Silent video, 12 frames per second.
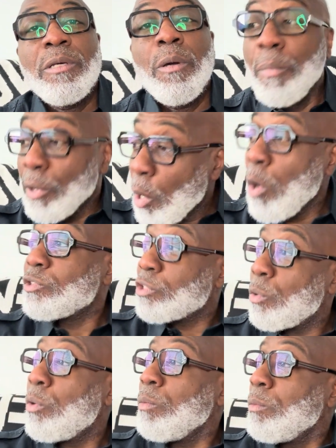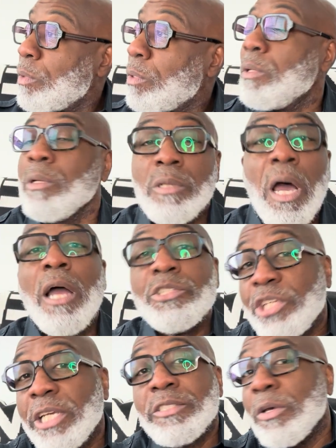but also our
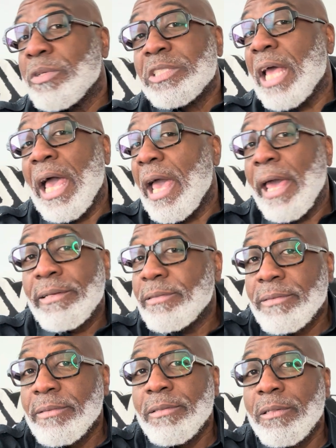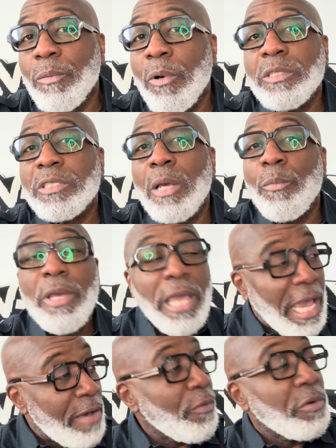chicks on the side, the ones that we
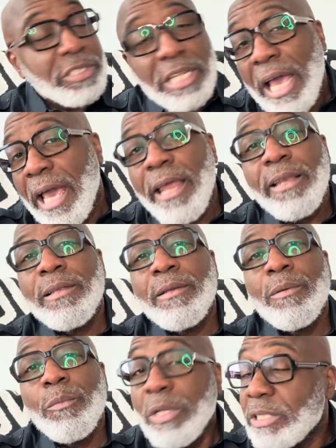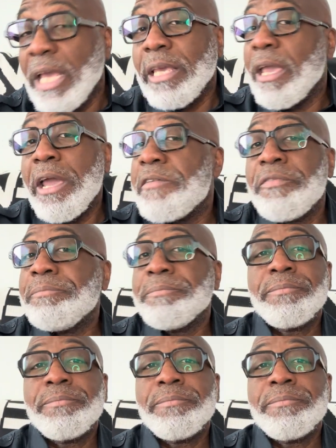have on the side. We take care of them.